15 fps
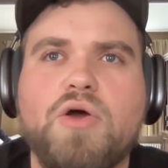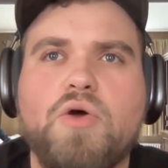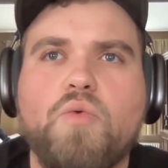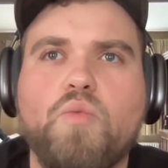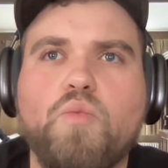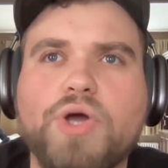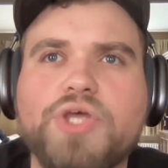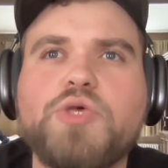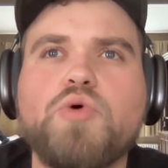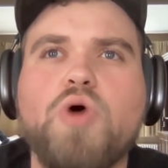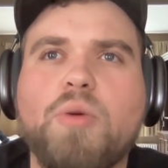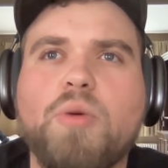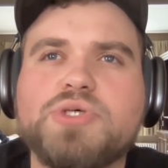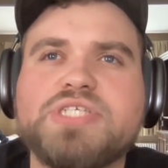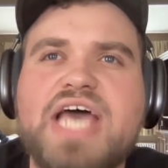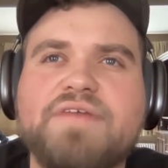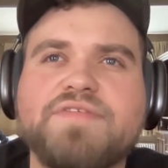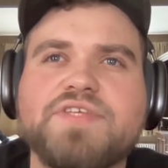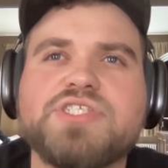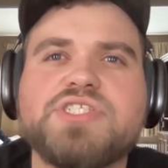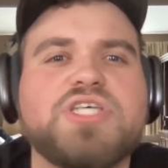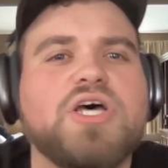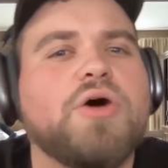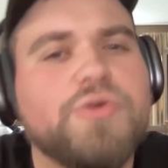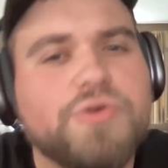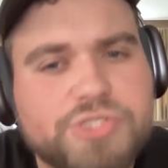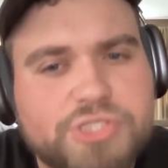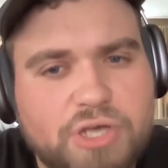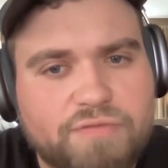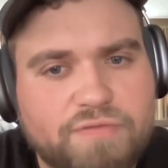what you almost have to sell
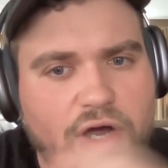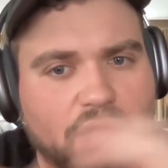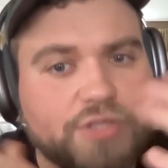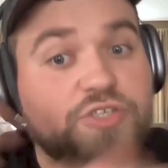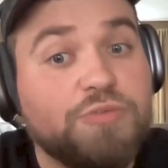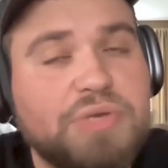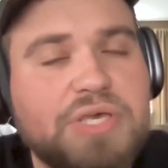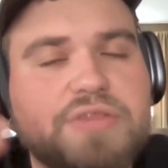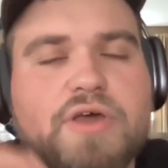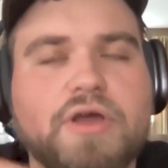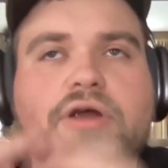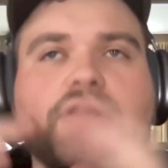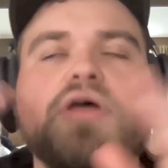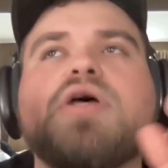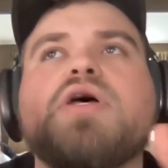yourself on to be there.